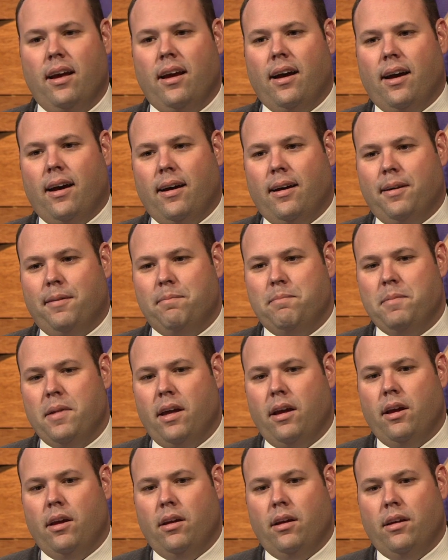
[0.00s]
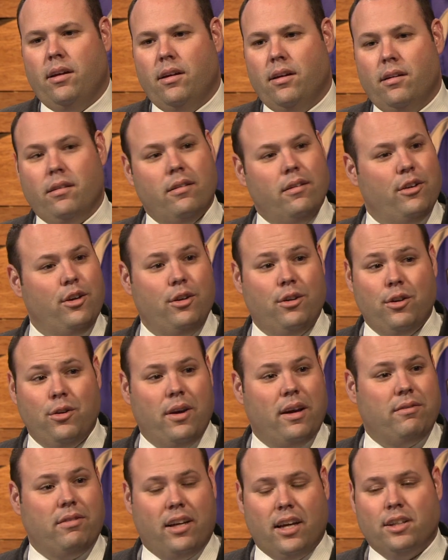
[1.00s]
Um, got to catch some breaks. You do
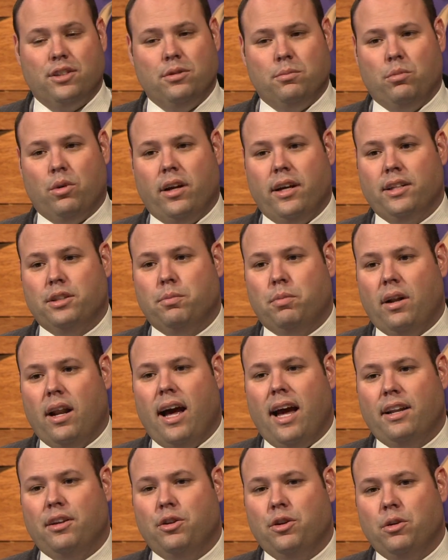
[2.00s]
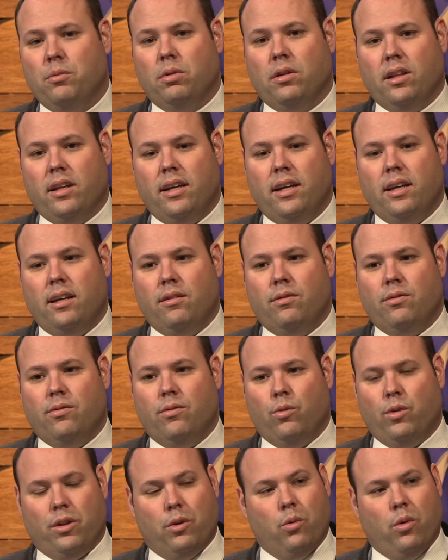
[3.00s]
have to catch some breaks, but I do believe
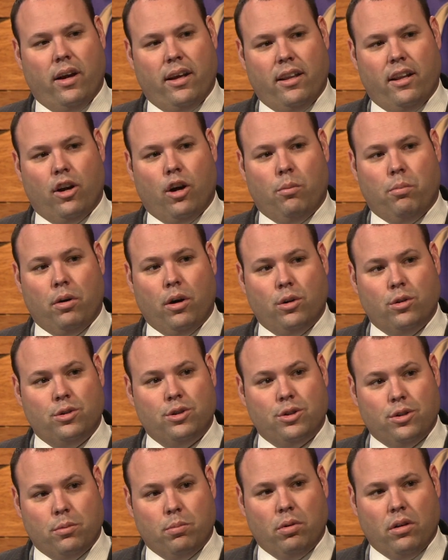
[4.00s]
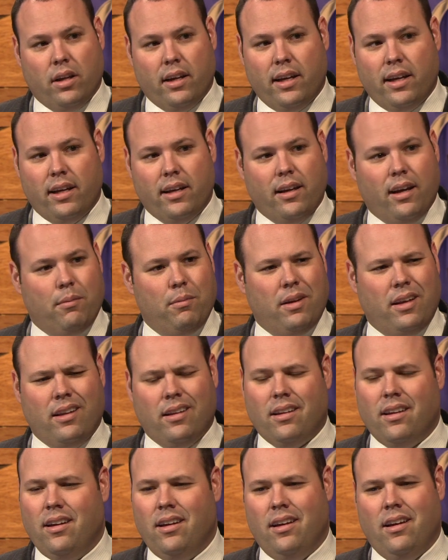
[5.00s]
with the way that our posts are playing, I
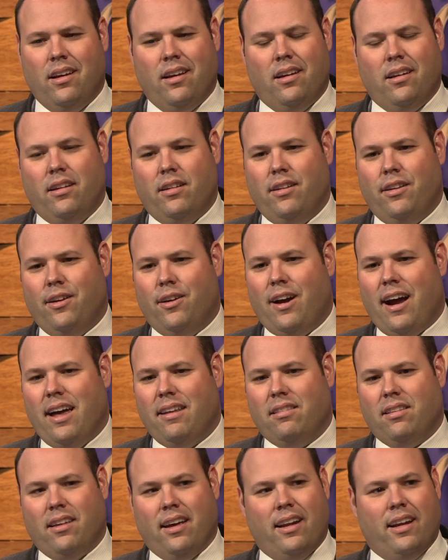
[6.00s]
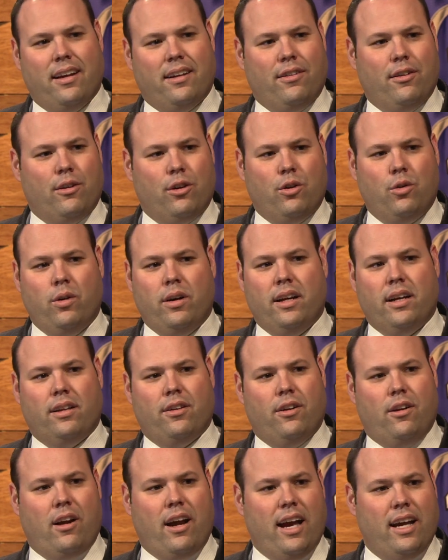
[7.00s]
mean they're athletic, they're quick,
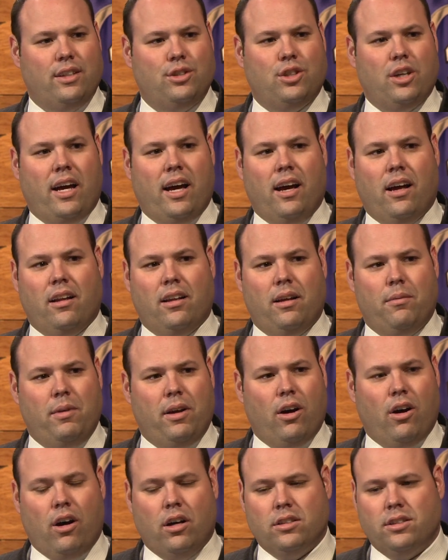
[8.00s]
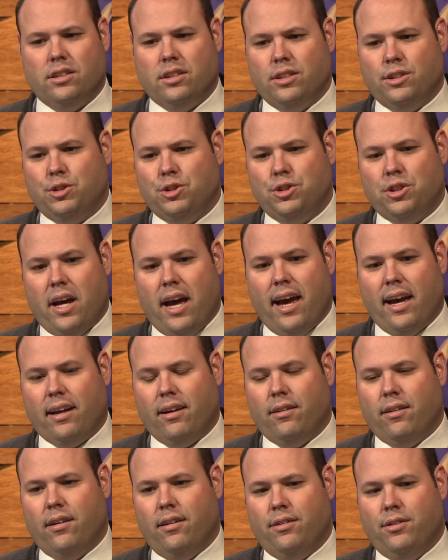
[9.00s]
they're agile. I mean, Austin and Shaq
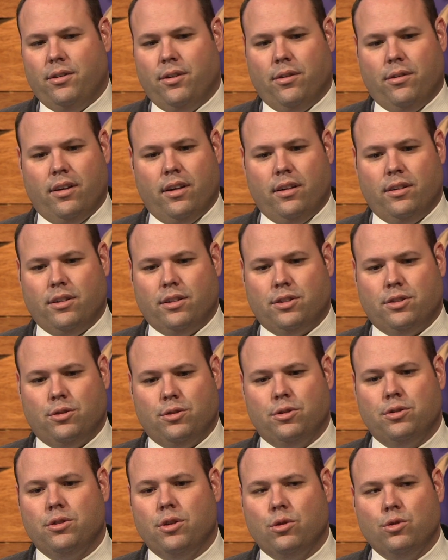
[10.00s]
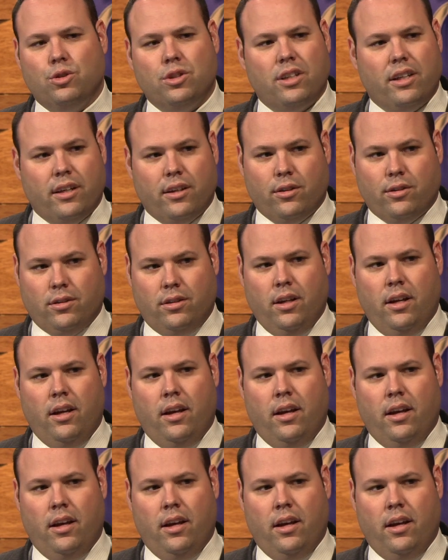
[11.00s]
are, you know, they just are so skilled